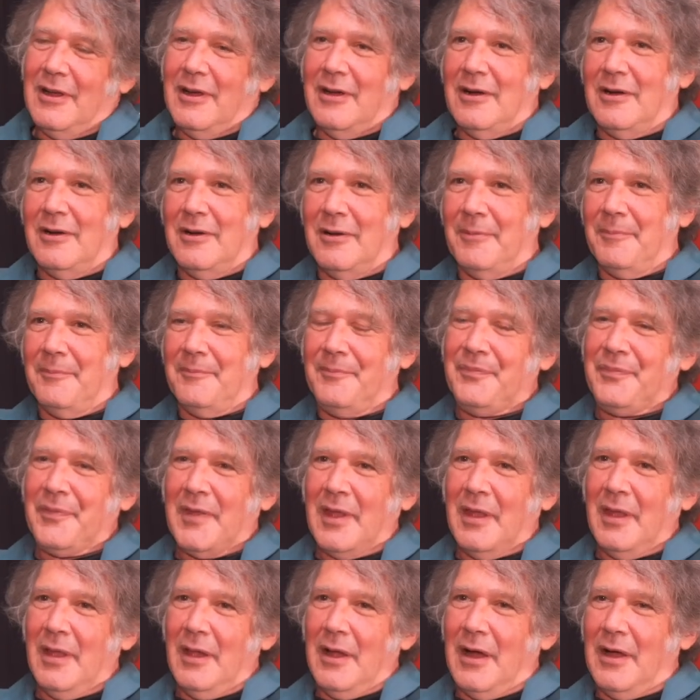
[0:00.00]
Um,
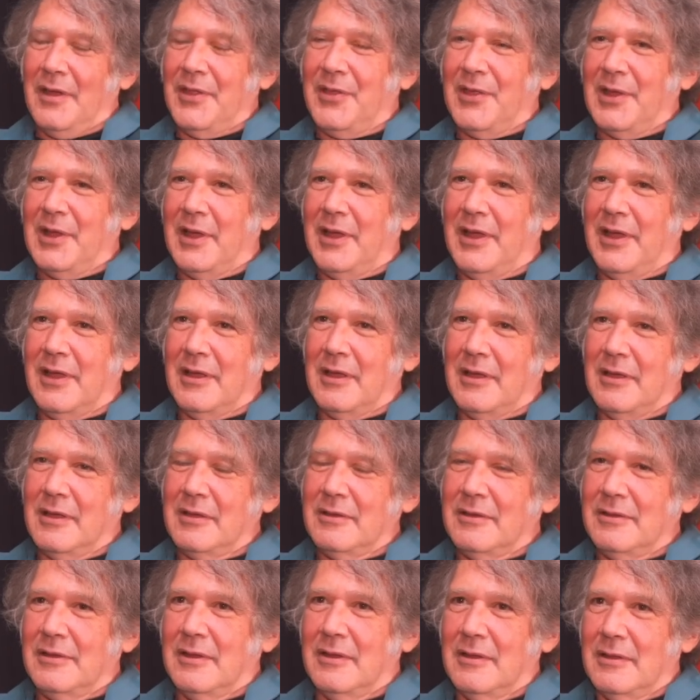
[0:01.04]
I think
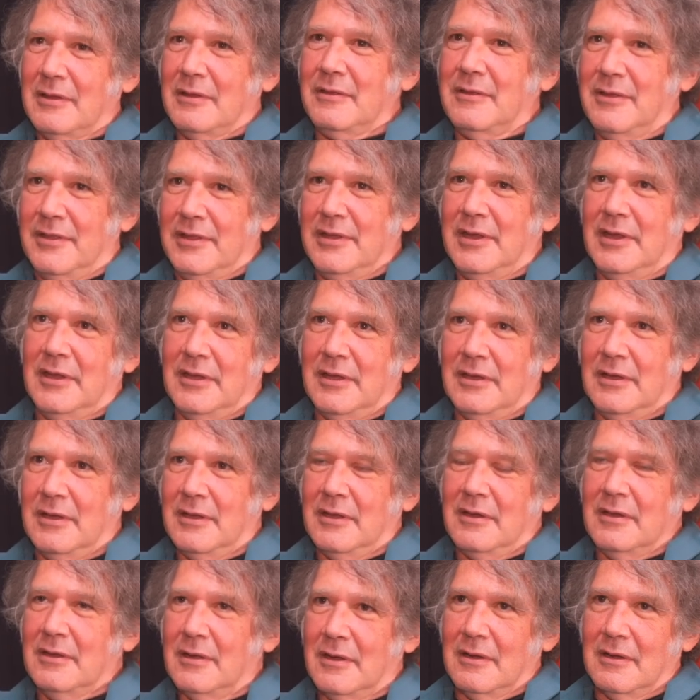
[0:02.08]
uh,
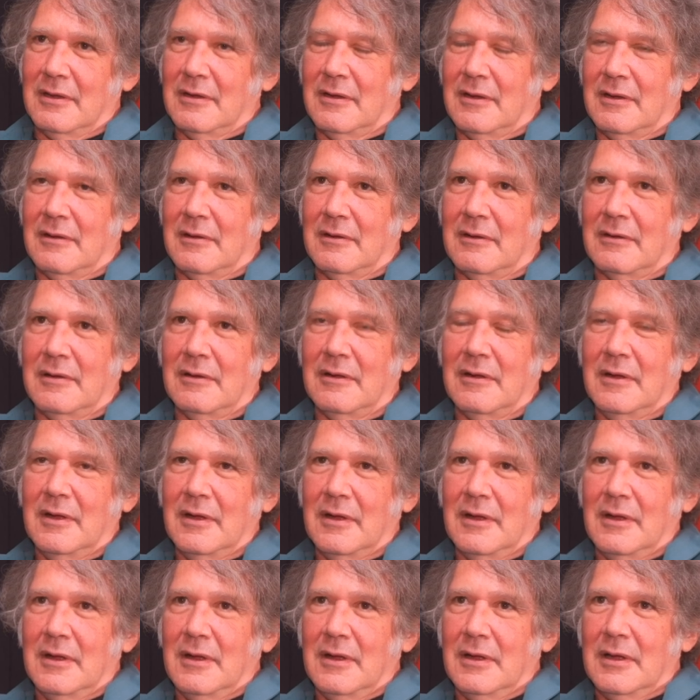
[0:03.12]
the uh,
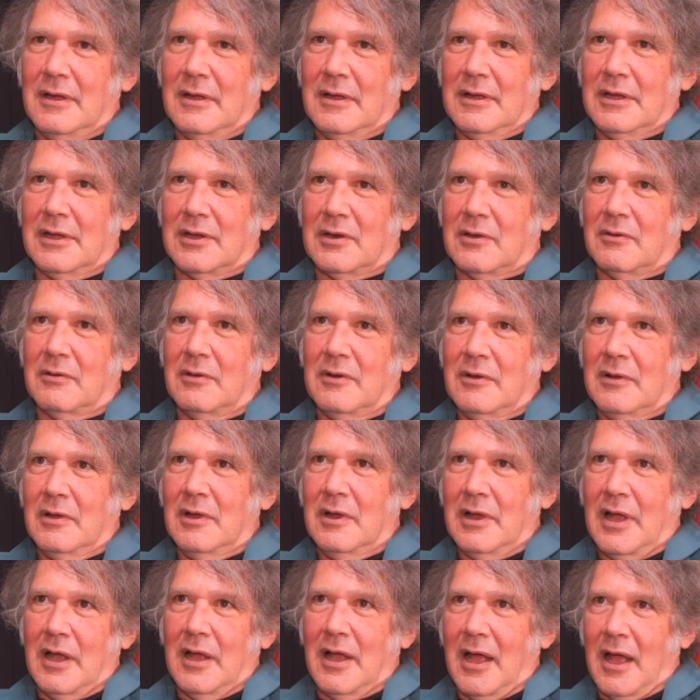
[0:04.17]
you know
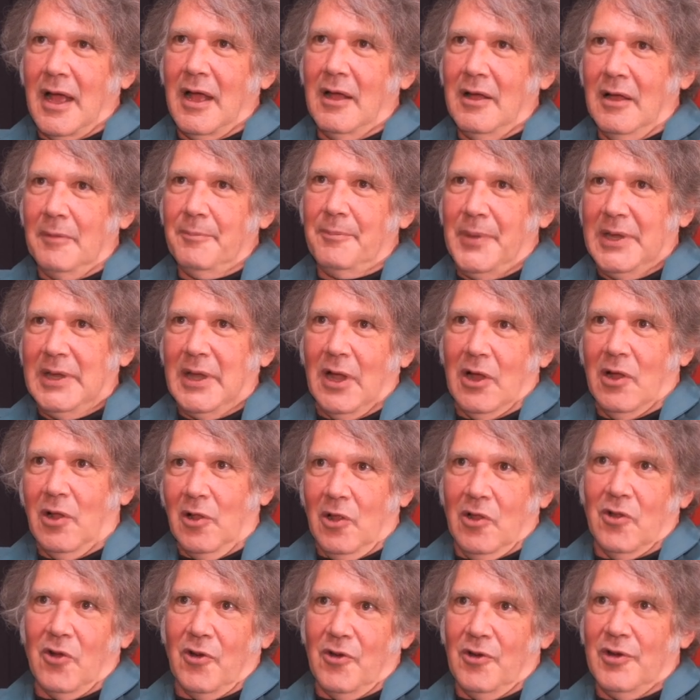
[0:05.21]
being
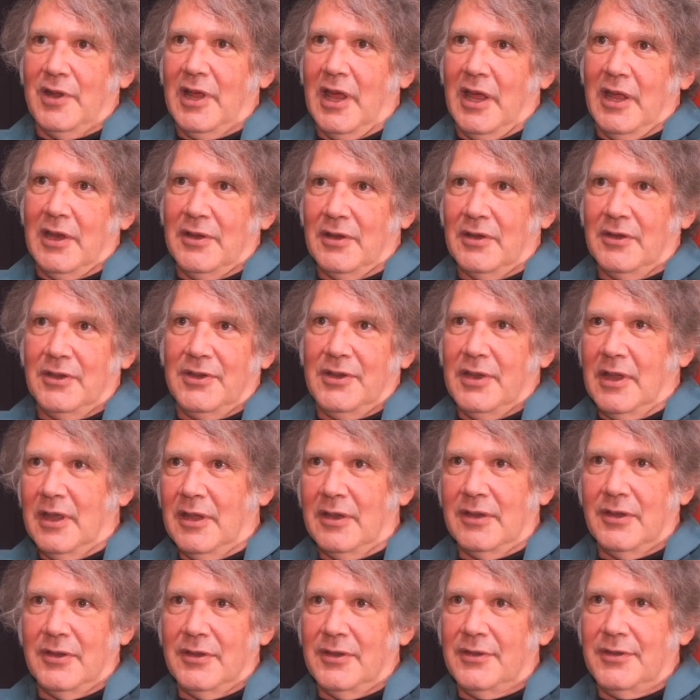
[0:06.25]
alert and
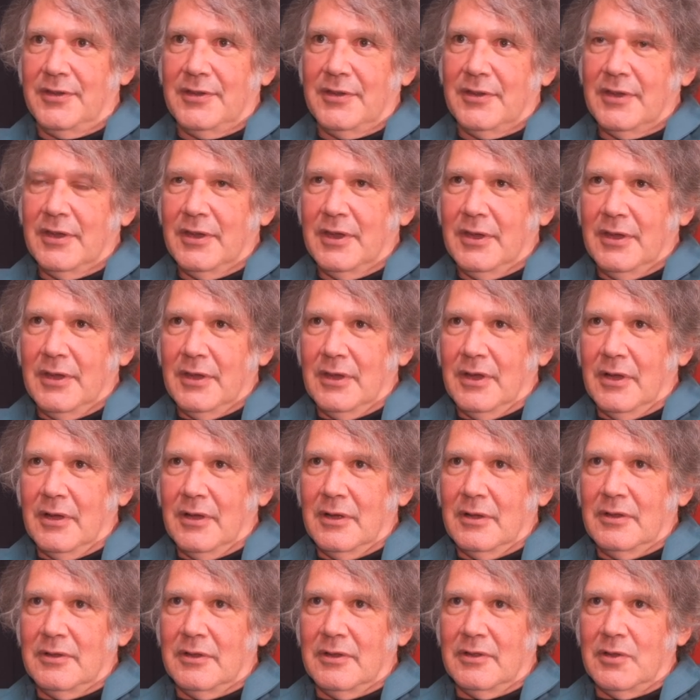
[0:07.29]
and
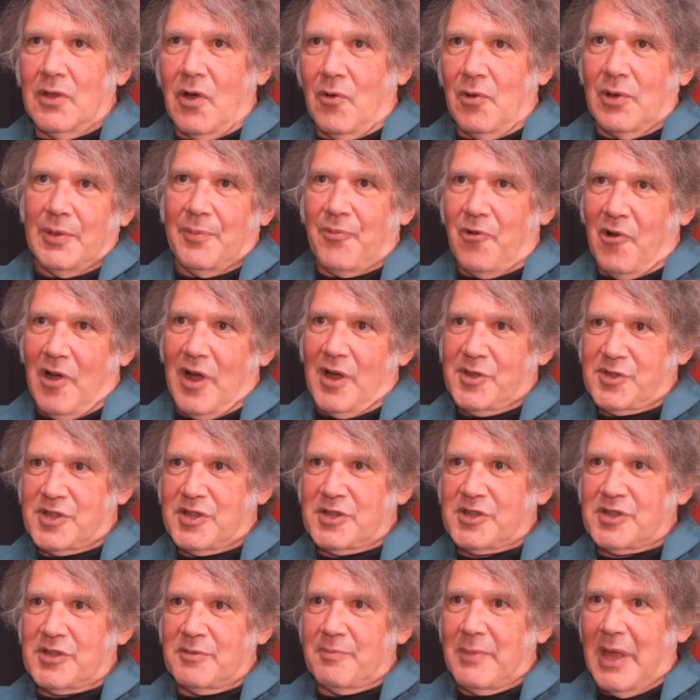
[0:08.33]
knowing the
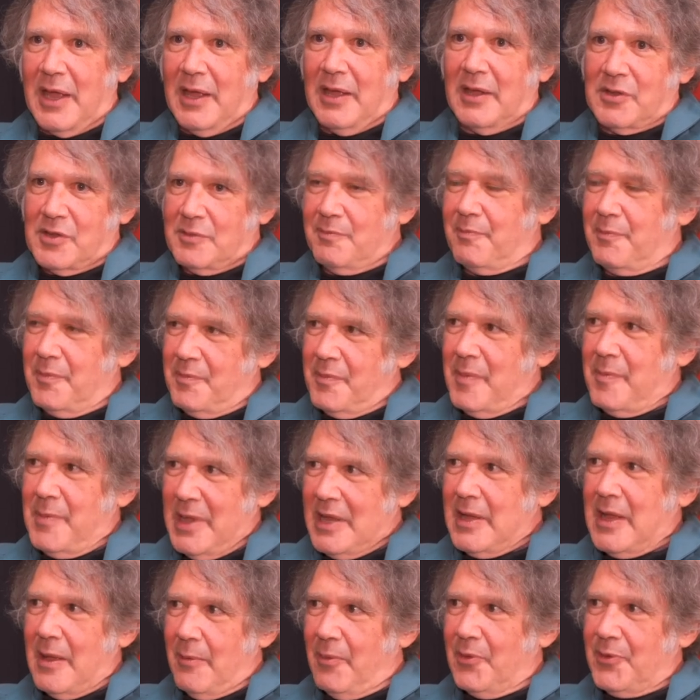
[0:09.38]
process and making
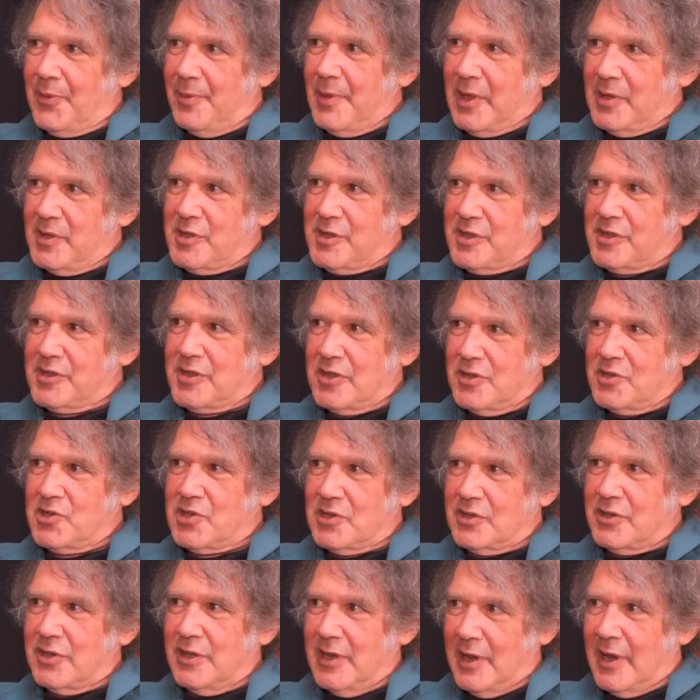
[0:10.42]
being able to make a
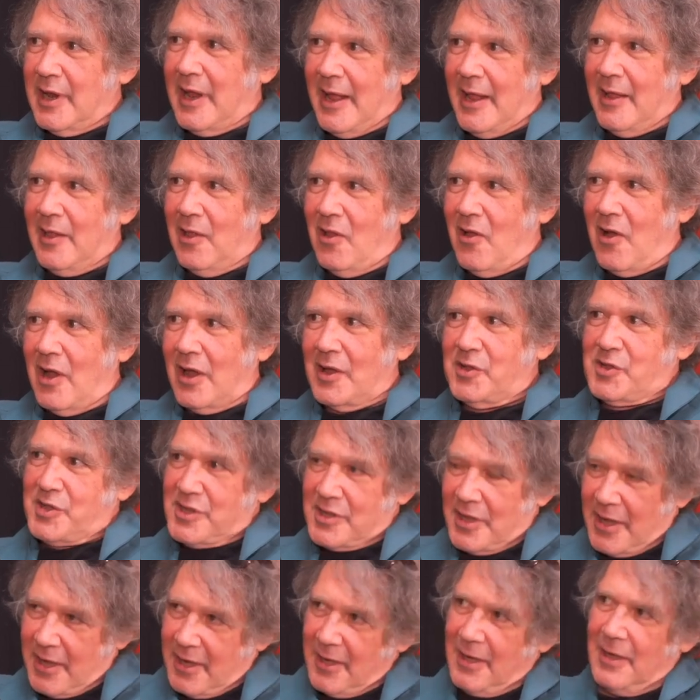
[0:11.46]
decision in analog and
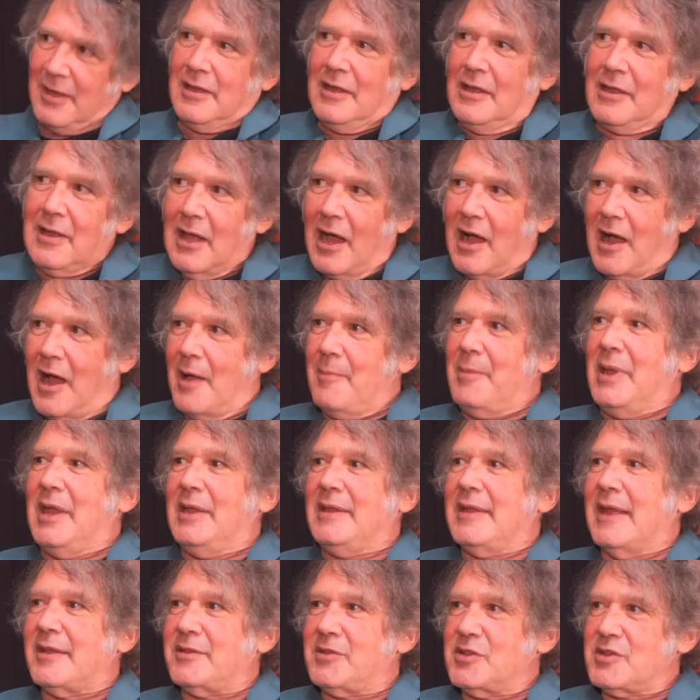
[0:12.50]
say, I
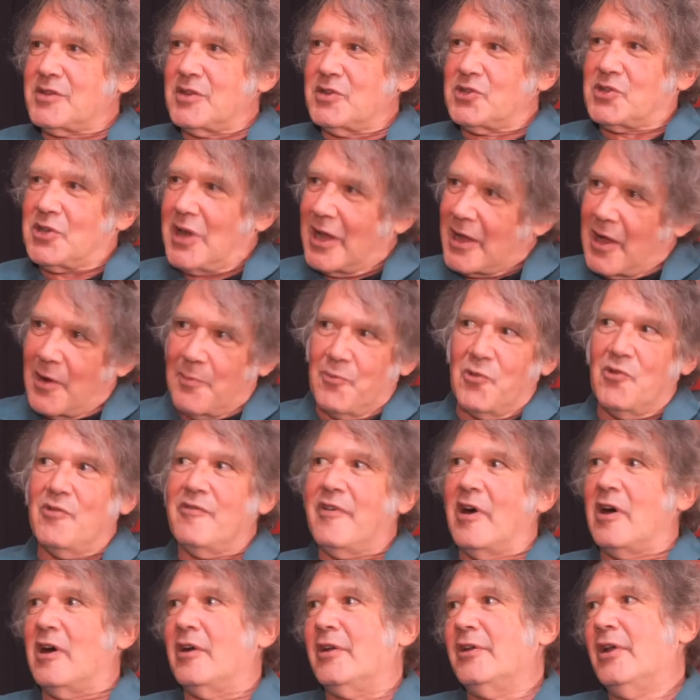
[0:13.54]
made that decision. I got to
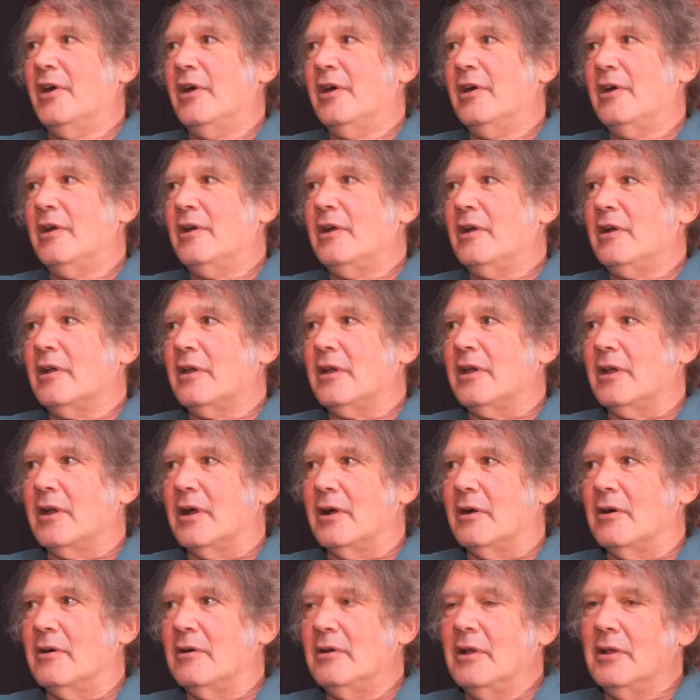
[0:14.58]
move on. Mm. You hmm.
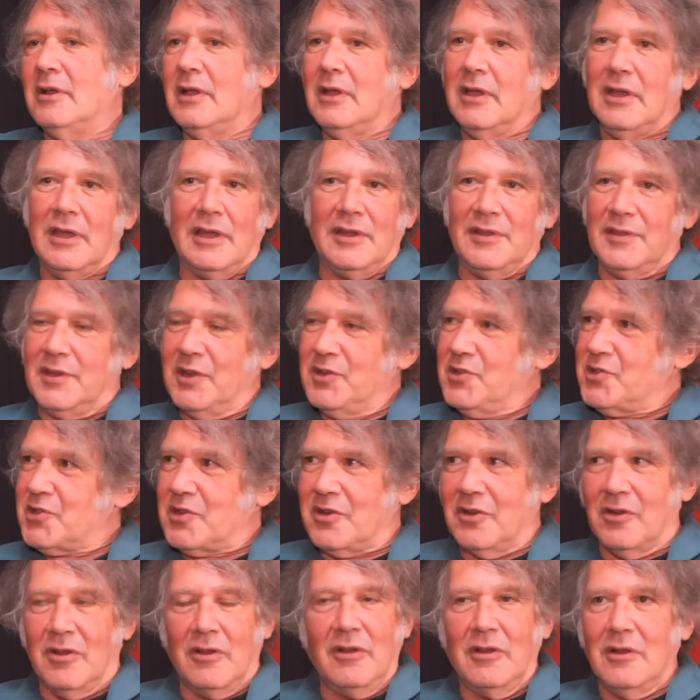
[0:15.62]
know, in
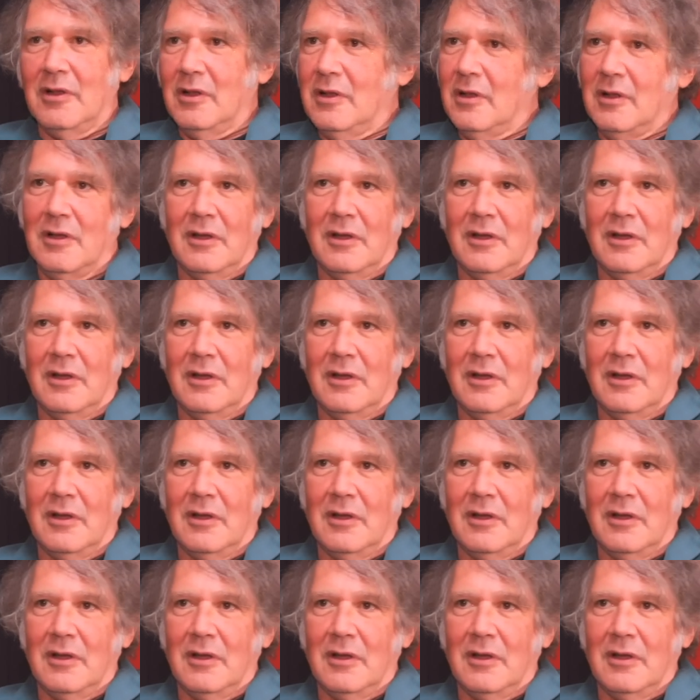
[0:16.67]
digital